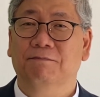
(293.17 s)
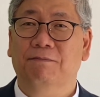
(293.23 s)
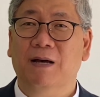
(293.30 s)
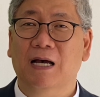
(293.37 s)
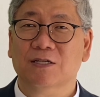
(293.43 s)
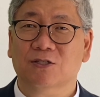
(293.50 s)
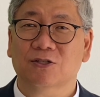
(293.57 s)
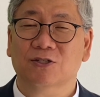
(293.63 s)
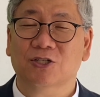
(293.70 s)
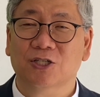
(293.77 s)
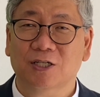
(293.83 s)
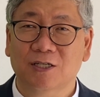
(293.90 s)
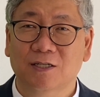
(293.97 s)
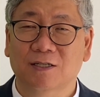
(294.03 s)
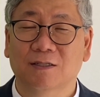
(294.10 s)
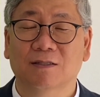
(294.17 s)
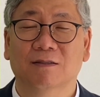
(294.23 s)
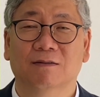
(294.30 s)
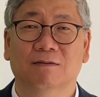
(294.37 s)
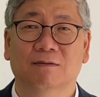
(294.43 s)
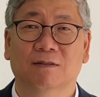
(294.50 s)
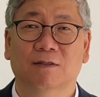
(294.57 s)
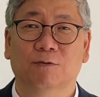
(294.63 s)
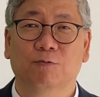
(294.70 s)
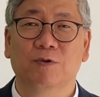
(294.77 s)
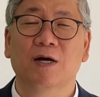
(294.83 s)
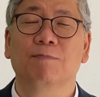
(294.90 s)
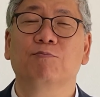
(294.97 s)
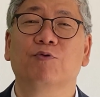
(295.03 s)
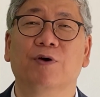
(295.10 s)
Pastor Chin,
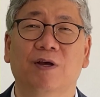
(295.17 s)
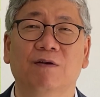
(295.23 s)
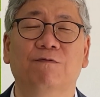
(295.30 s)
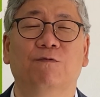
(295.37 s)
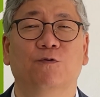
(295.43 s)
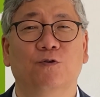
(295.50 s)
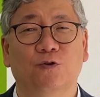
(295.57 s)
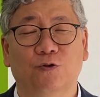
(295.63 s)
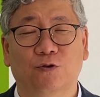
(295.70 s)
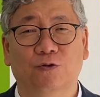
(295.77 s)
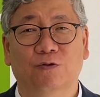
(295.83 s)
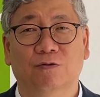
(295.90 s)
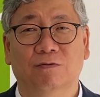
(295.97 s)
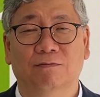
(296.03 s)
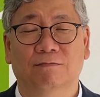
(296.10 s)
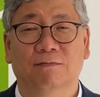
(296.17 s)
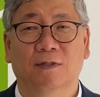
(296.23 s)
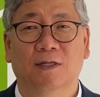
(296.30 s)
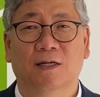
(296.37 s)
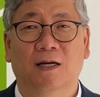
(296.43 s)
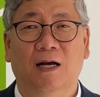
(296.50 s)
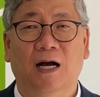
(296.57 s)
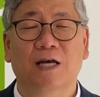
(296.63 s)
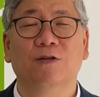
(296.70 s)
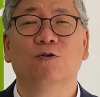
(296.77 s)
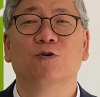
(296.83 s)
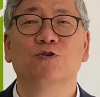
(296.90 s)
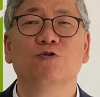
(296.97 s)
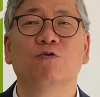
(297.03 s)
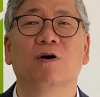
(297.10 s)
we are praying for you. I
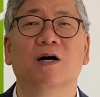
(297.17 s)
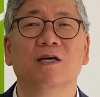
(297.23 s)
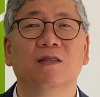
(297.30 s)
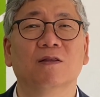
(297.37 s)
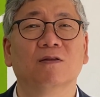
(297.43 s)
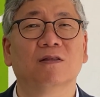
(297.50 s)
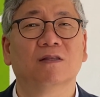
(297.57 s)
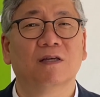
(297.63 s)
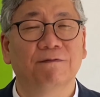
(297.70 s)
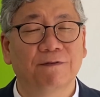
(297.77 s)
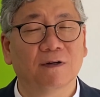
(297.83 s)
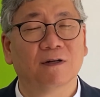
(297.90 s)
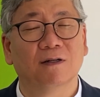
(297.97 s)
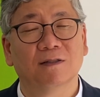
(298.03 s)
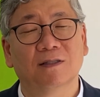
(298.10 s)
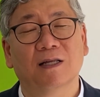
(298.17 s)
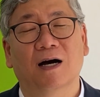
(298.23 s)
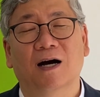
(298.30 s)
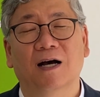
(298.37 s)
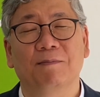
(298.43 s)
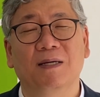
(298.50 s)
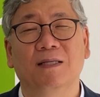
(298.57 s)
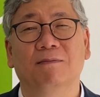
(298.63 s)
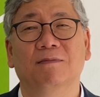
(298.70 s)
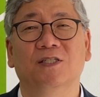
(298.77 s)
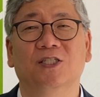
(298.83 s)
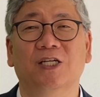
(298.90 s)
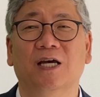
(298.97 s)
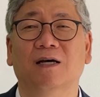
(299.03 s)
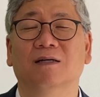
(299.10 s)
know you are in difficult time
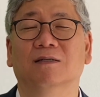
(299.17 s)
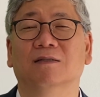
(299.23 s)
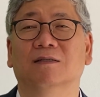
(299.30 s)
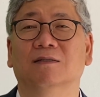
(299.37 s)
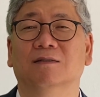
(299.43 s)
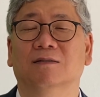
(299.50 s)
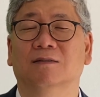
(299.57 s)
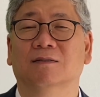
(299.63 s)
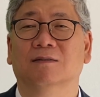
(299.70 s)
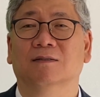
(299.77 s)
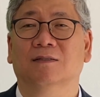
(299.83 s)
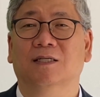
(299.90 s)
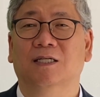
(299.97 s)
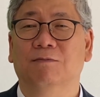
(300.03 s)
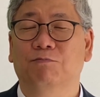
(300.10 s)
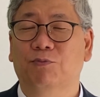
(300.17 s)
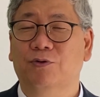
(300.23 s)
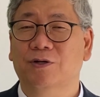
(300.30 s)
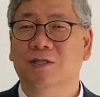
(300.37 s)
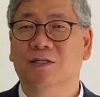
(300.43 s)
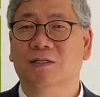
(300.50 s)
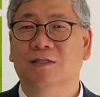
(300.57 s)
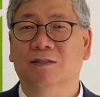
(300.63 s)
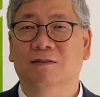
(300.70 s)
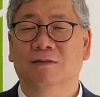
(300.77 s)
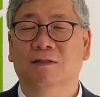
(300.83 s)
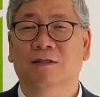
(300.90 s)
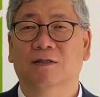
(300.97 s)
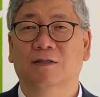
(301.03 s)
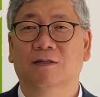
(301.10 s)
in jail, in
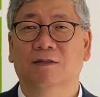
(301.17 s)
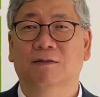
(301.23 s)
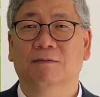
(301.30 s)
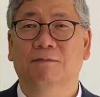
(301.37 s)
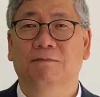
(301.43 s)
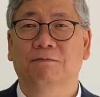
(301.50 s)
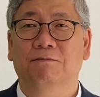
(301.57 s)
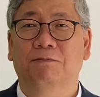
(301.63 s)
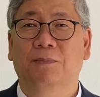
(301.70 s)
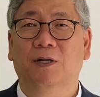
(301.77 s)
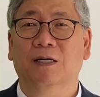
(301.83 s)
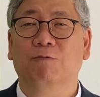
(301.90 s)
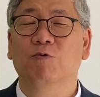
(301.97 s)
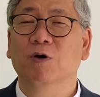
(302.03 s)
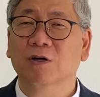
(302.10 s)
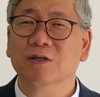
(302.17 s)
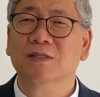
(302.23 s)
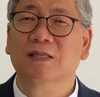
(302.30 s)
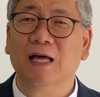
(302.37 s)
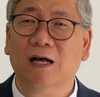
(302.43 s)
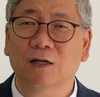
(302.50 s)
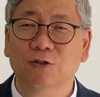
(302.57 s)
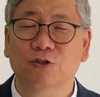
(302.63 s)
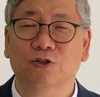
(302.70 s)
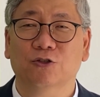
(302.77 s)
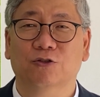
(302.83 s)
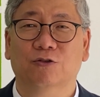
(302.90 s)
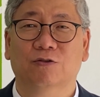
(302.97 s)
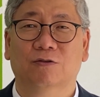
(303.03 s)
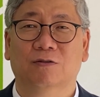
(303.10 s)
prison, but I want to tell
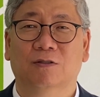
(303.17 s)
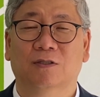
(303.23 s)
you